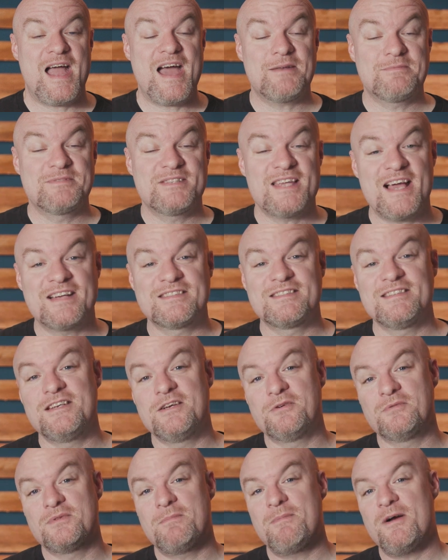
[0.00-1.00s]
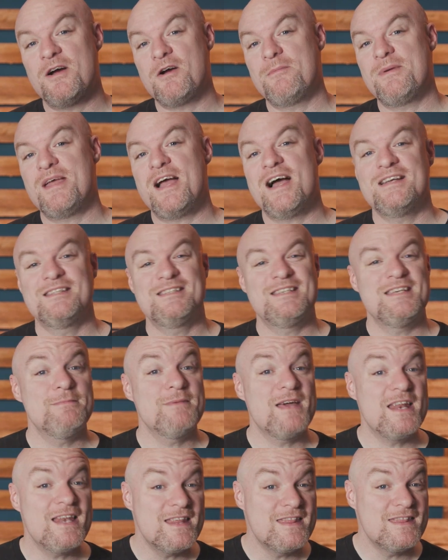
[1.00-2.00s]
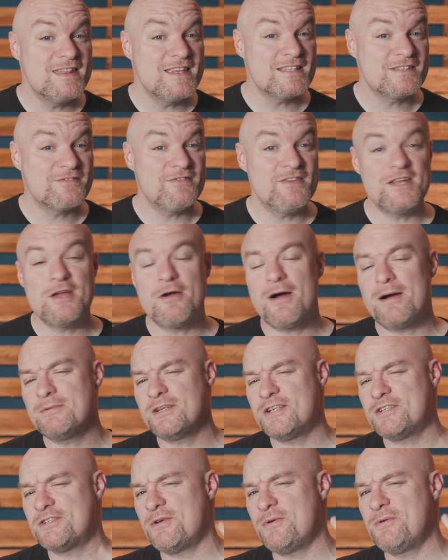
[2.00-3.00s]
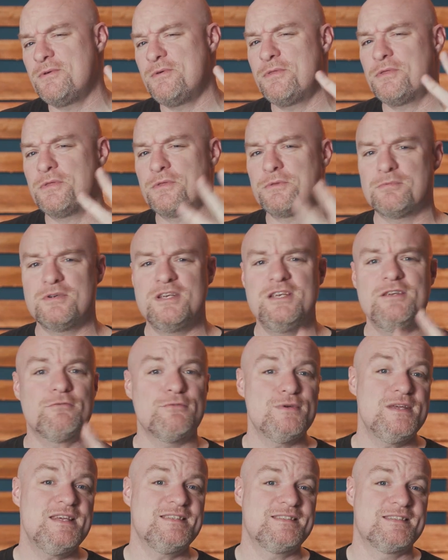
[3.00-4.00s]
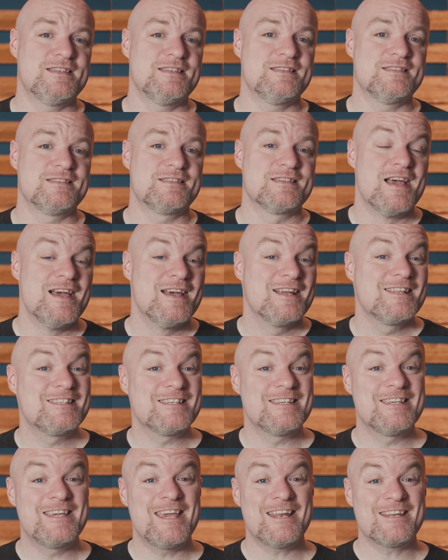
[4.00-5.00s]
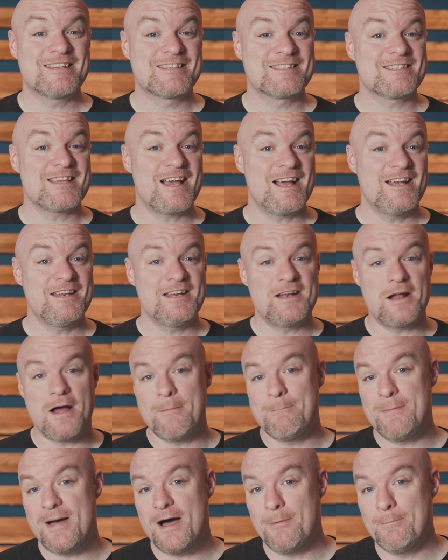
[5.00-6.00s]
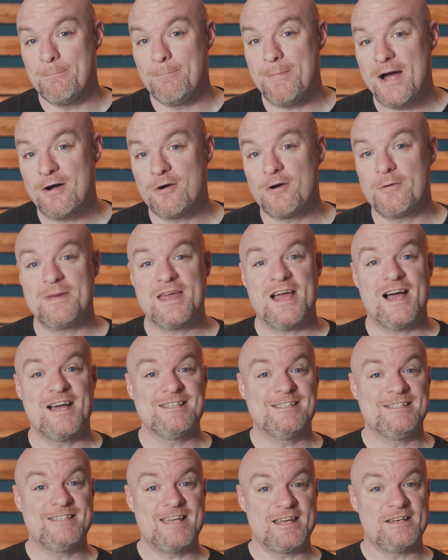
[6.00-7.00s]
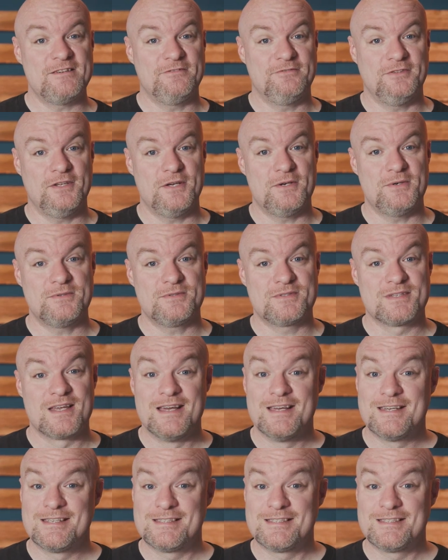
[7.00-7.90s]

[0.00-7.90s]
Adam Saxton here with the Power BI team, and in this video, I'm going to show you 3 reasons to get excited about Power BI data flows.